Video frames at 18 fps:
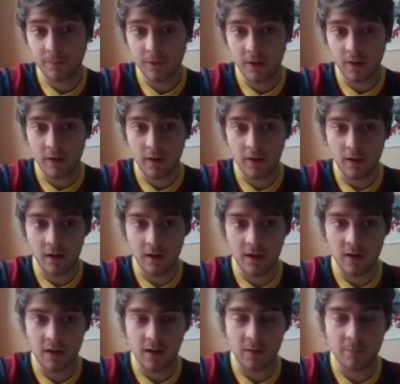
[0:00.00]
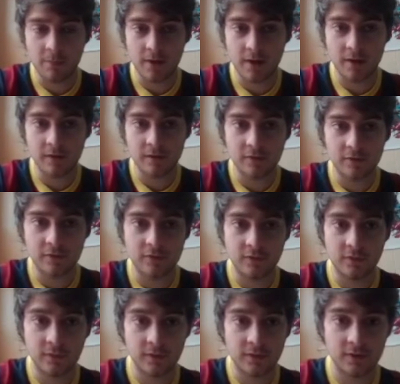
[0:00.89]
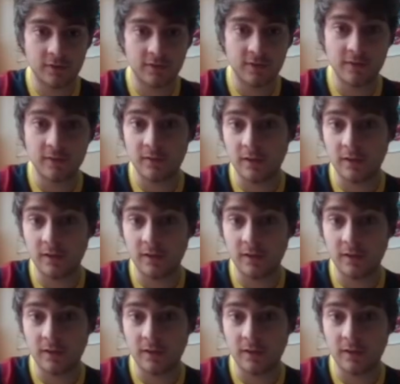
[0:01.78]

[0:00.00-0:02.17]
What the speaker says: I'm not necessarily going to say they're